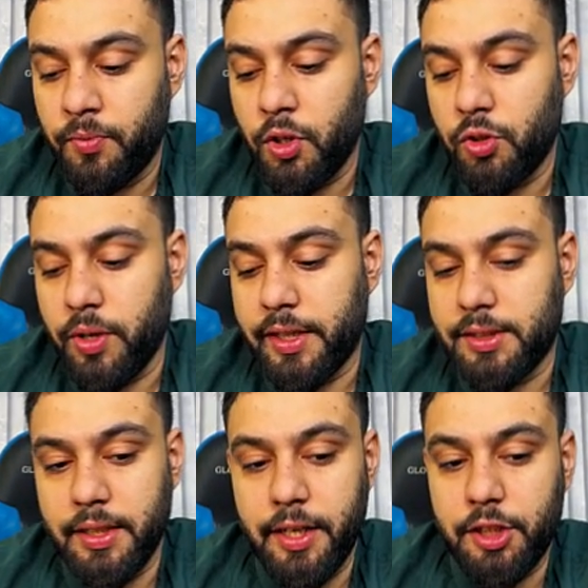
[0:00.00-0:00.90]
So
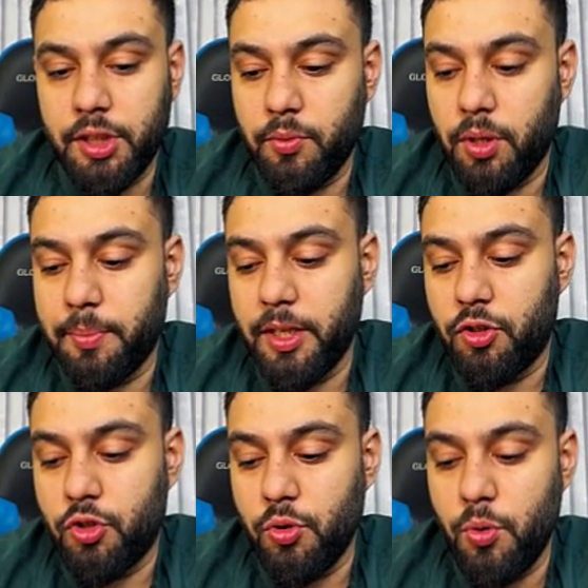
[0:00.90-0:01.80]
acceleration will be
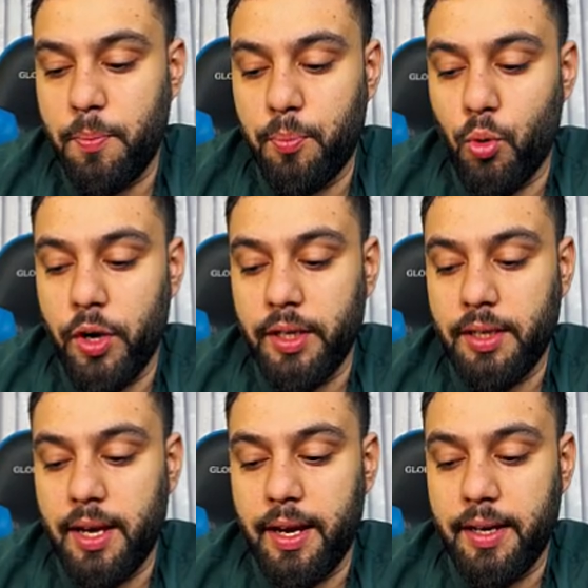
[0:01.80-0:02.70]

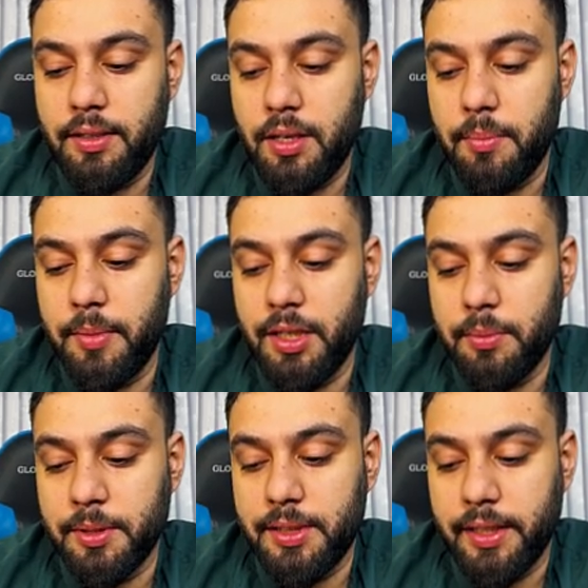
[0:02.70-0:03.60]
2.8 meter
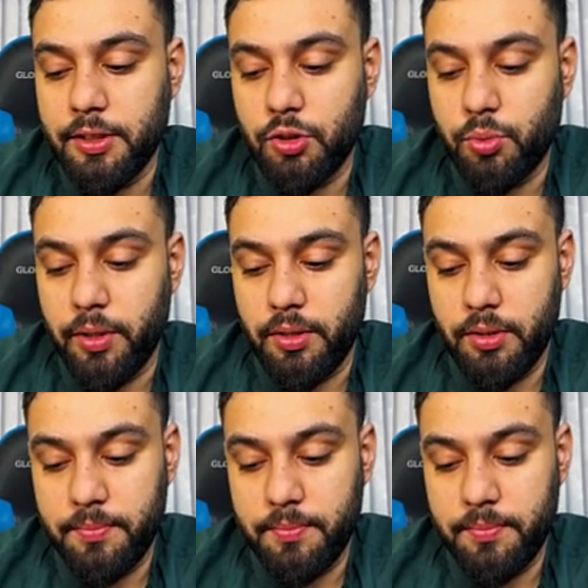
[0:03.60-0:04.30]
per second squared.